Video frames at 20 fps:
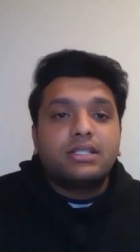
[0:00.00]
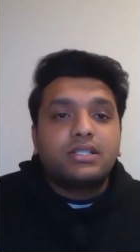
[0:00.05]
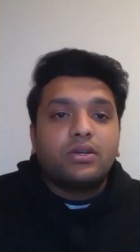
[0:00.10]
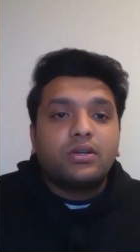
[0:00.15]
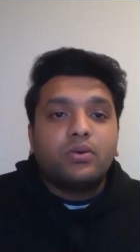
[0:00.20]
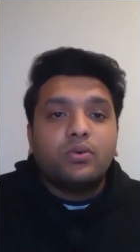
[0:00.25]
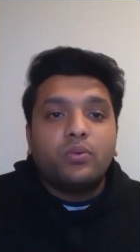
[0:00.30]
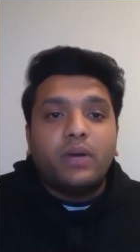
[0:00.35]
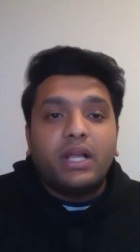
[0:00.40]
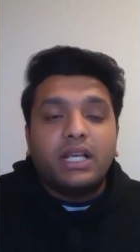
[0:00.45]

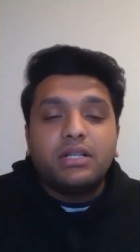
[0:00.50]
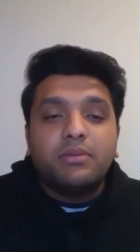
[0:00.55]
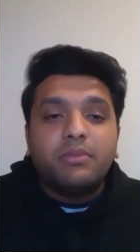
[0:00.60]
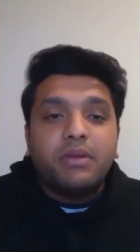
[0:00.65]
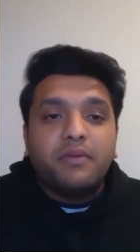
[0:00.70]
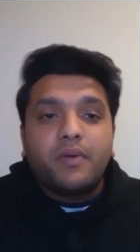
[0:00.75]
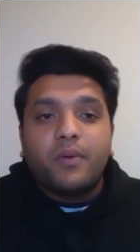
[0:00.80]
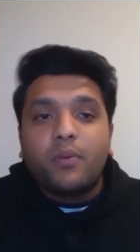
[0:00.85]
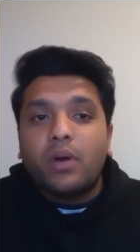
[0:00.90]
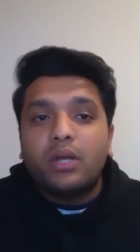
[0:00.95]
So welcome
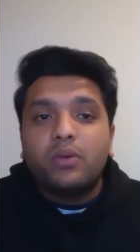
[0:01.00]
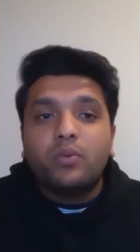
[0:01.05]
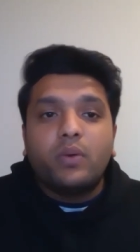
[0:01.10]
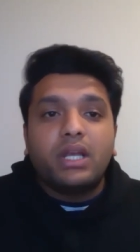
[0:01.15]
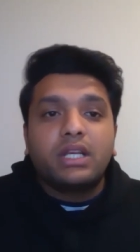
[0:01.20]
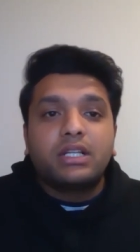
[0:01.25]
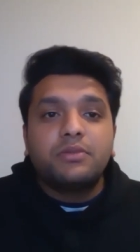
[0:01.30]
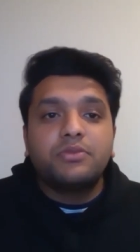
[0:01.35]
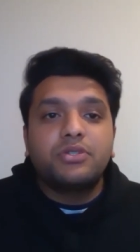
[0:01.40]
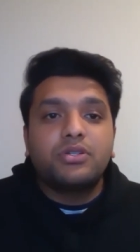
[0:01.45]
everyone.
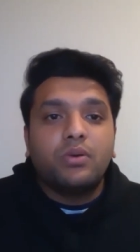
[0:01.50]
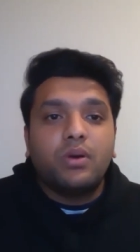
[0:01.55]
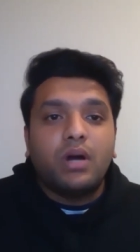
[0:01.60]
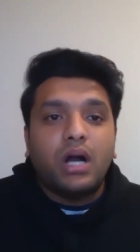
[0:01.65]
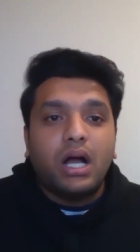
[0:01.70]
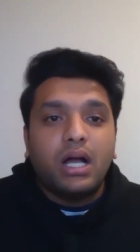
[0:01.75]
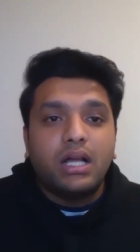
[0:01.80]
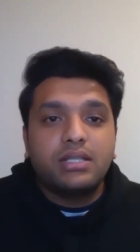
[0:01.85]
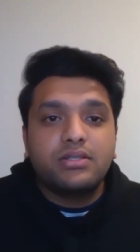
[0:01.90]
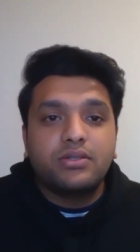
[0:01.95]
Welcome to
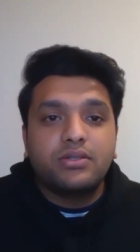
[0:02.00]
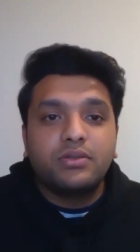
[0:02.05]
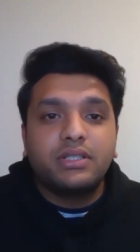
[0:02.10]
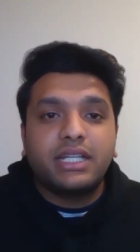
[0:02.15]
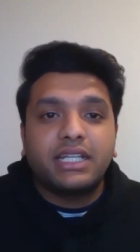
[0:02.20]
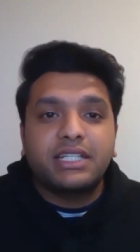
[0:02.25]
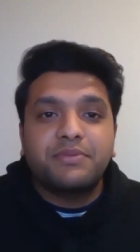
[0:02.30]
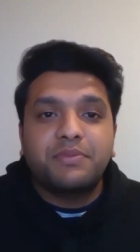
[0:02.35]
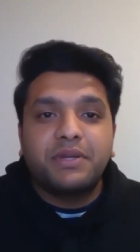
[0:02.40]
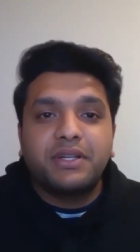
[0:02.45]
our student
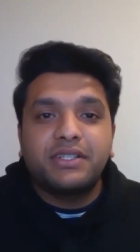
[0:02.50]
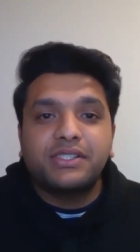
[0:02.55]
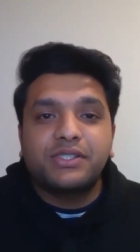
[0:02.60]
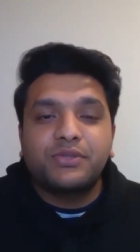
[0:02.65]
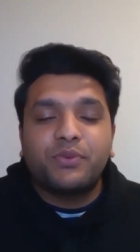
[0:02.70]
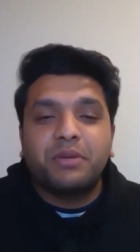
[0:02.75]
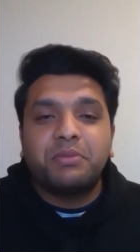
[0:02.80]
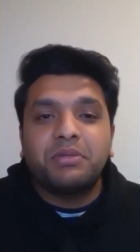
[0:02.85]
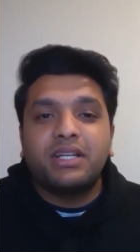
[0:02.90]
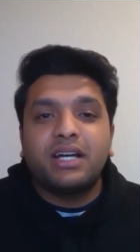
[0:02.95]
experience
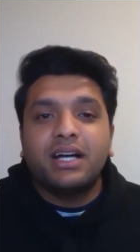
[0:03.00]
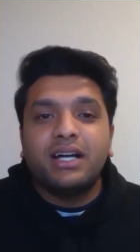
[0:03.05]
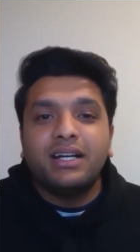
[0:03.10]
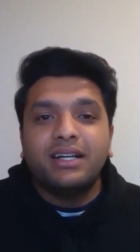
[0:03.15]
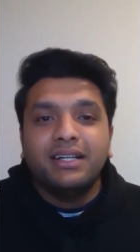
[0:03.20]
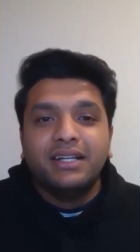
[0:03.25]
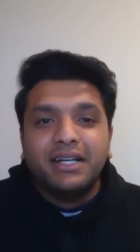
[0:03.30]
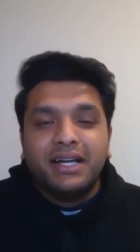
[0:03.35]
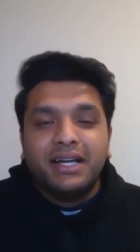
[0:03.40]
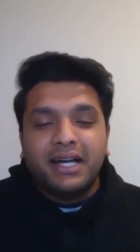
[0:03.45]
webinar,
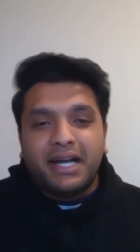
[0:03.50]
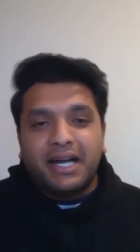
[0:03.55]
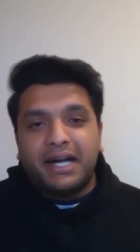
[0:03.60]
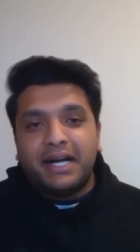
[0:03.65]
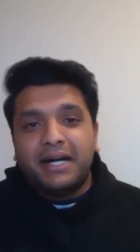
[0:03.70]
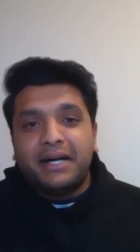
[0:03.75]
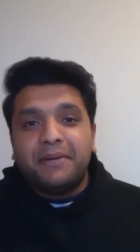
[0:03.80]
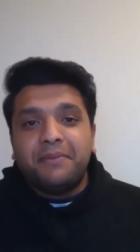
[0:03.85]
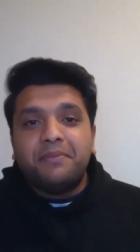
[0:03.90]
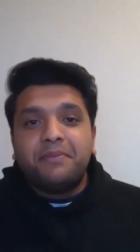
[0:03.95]

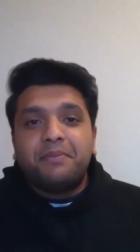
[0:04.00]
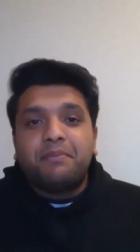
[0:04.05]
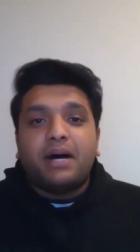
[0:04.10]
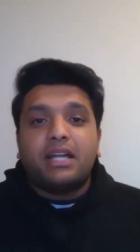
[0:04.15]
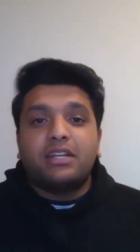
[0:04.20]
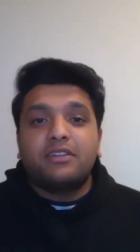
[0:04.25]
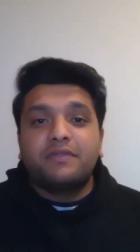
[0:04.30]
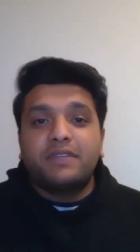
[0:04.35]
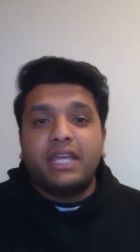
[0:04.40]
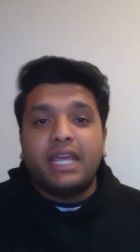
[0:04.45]
um,
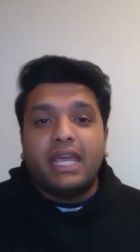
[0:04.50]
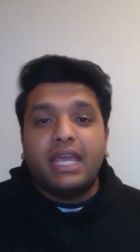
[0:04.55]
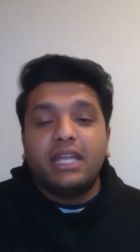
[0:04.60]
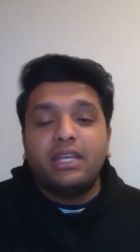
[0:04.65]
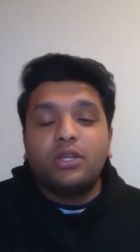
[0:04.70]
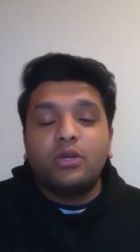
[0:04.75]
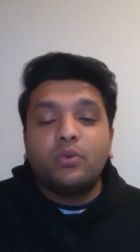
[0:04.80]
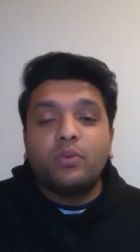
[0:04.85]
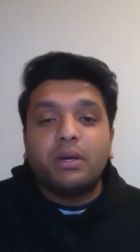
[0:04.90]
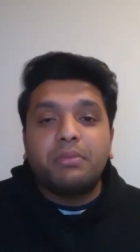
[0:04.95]
part of the
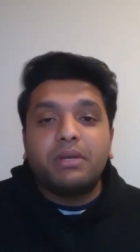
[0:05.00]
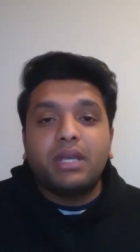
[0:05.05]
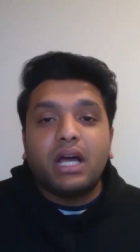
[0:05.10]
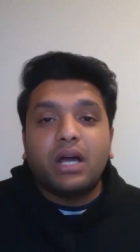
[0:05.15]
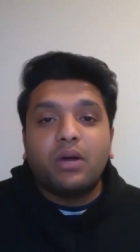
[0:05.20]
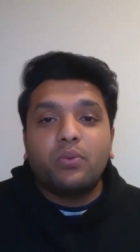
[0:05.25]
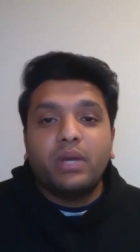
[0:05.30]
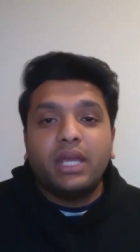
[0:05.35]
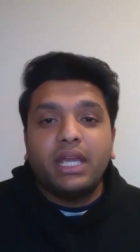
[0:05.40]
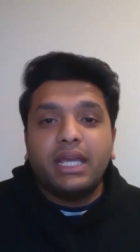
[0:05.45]
ANU
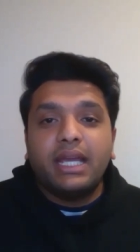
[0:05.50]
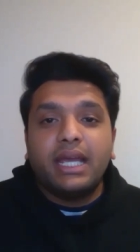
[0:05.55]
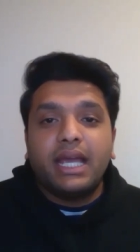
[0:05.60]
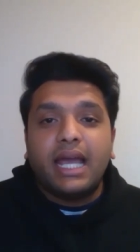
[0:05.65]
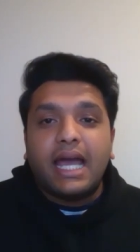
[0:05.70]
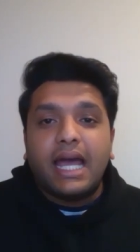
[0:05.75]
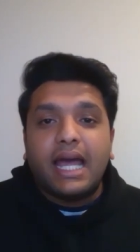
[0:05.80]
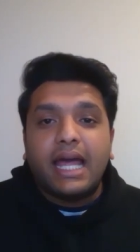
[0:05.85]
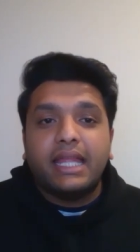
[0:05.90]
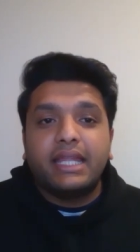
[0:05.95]
webinar week.
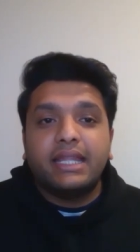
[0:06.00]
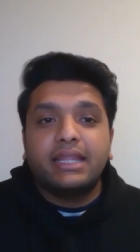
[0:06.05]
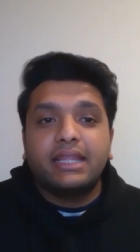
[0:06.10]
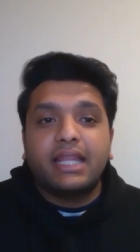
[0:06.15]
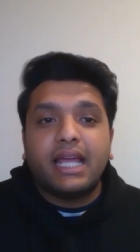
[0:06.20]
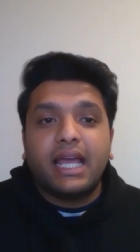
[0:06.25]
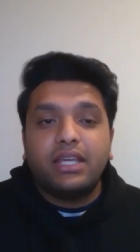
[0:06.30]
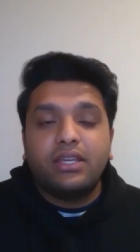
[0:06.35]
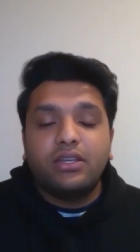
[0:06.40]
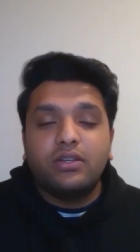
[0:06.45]
And
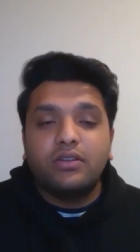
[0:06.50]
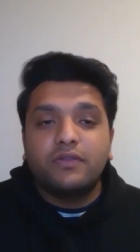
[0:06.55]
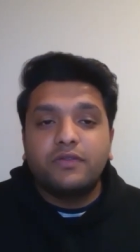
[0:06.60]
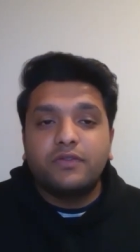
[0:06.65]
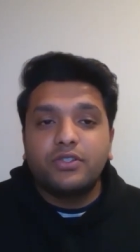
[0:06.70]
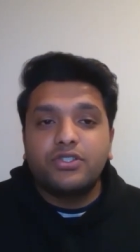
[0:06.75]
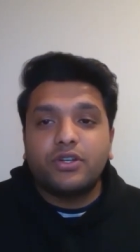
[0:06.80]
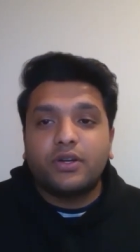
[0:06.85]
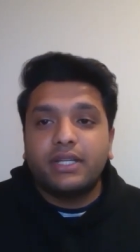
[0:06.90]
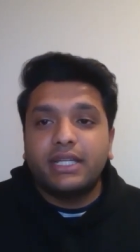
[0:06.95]
thank you for
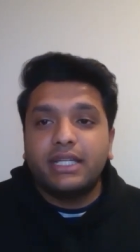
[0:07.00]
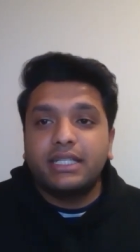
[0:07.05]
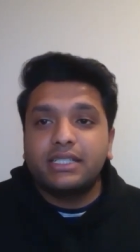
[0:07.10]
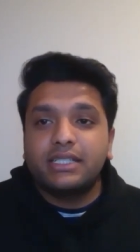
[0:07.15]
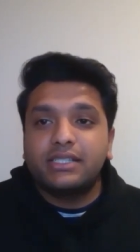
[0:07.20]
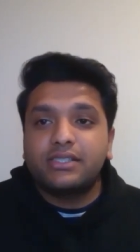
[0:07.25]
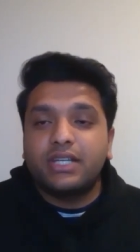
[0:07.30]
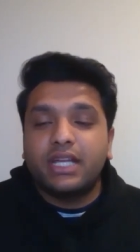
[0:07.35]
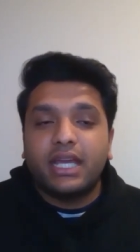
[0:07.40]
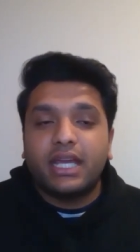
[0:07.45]
joining us
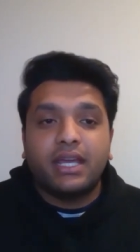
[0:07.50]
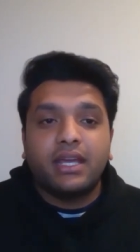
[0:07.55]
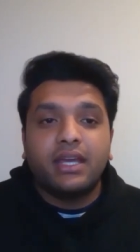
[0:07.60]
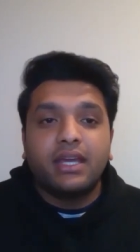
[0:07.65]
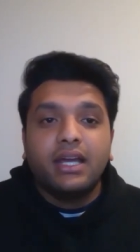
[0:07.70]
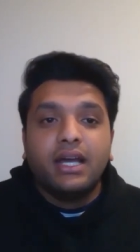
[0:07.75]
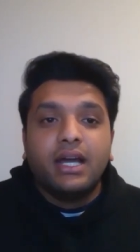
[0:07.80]
today.